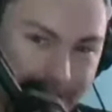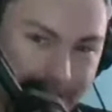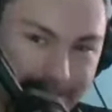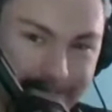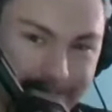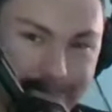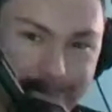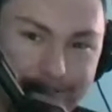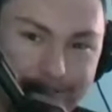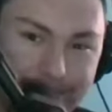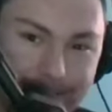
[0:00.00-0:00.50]
So
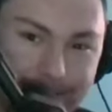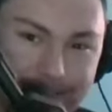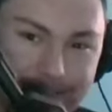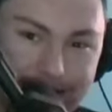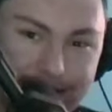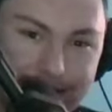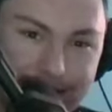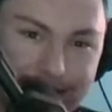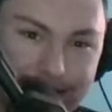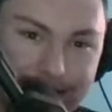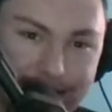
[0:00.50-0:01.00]

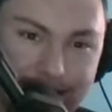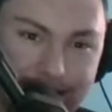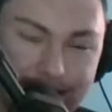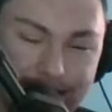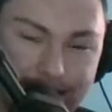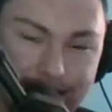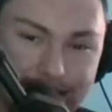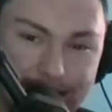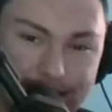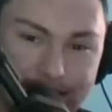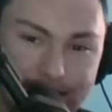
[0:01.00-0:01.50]
getting to work with
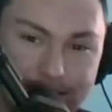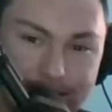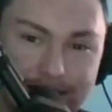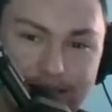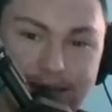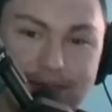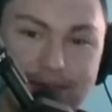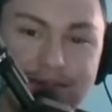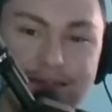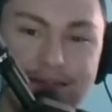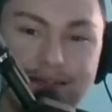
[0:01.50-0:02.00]
them would be
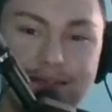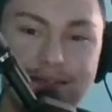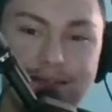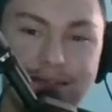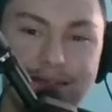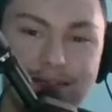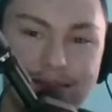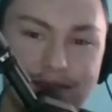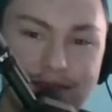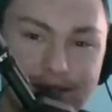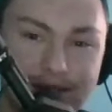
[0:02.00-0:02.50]
really
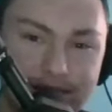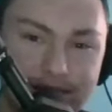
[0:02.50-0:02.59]
cool.